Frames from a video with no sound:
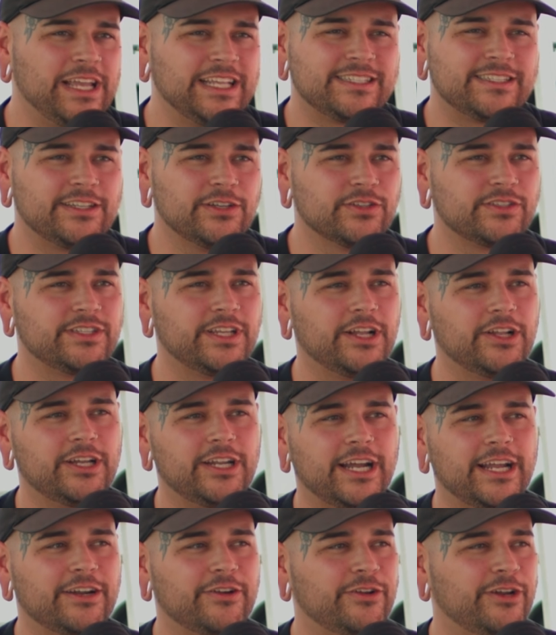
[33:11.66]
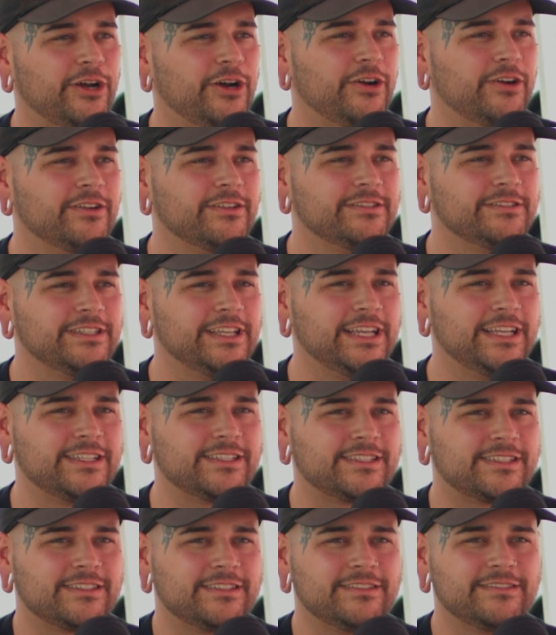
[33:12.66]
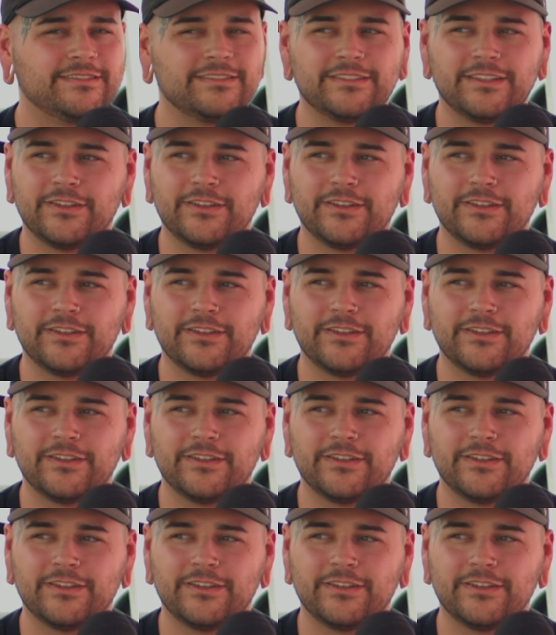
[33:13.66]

still sell it. I don't know. It's